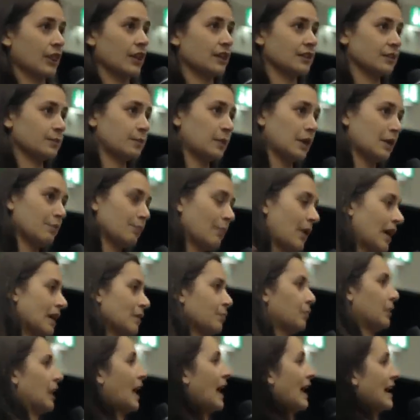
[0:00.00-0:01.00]
things being
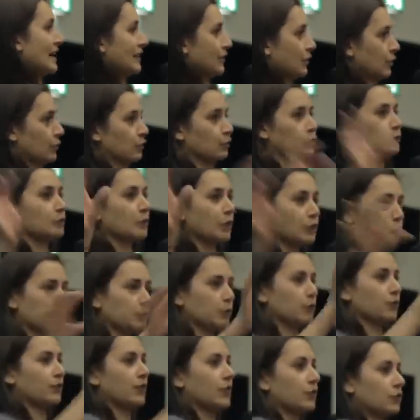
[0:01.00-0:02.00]
pipelined through
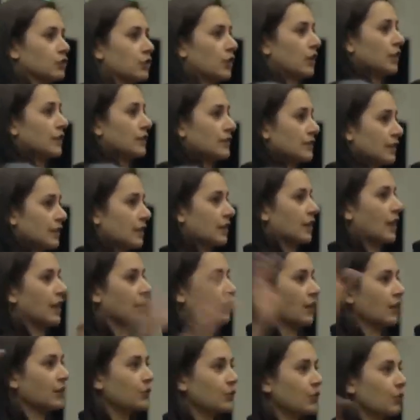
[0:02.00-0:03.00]
multiple functions
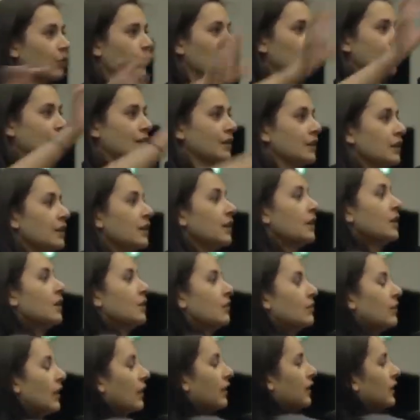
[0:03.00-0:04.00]
and undergoing
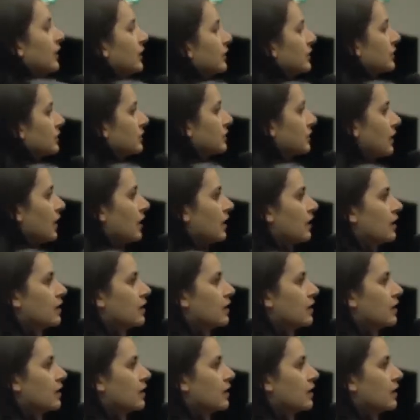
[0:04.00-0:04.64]
various